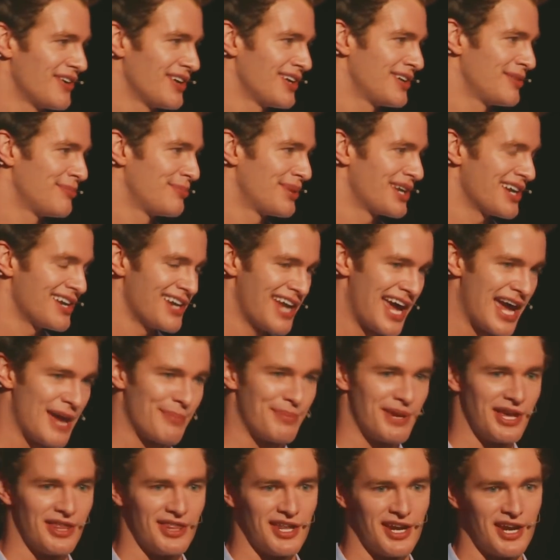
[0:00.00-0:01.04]
ever, but
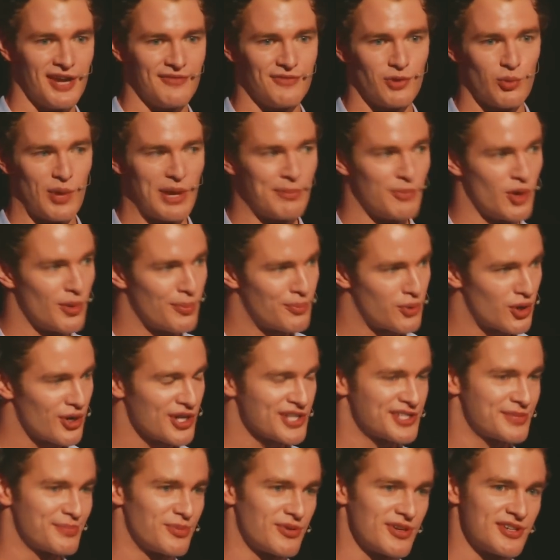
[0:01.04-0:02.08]
unhappier than ever. We're more
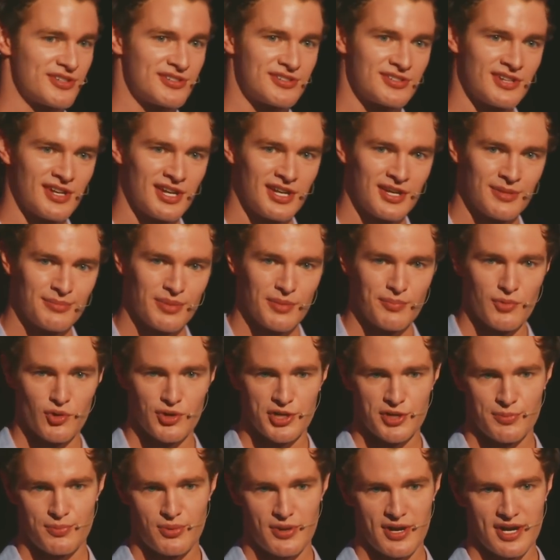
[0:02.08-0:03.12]
prosperous, but
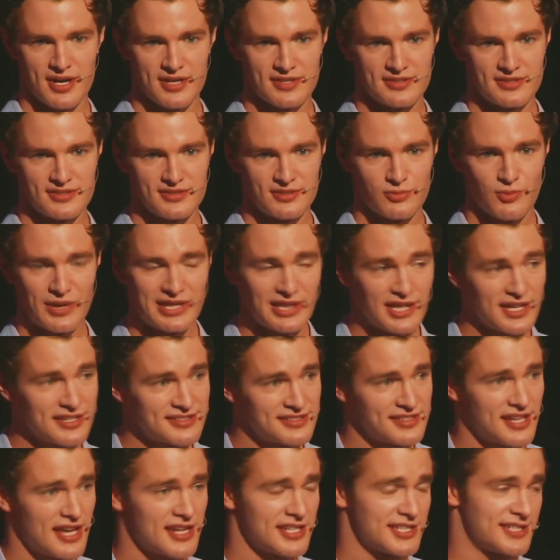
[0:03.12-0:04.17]
more depressed. We're
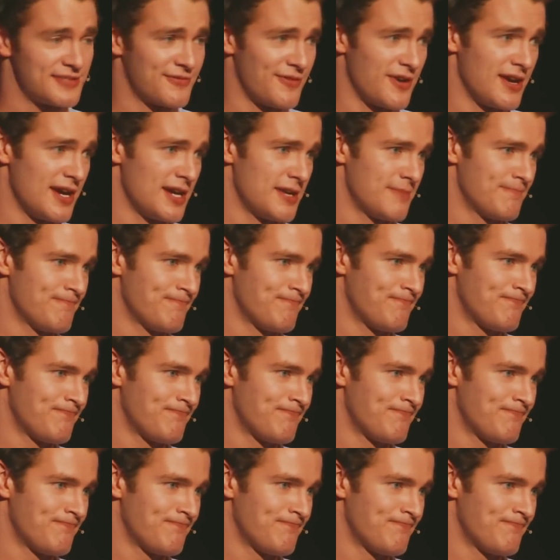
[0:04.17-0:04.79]
less satisfied.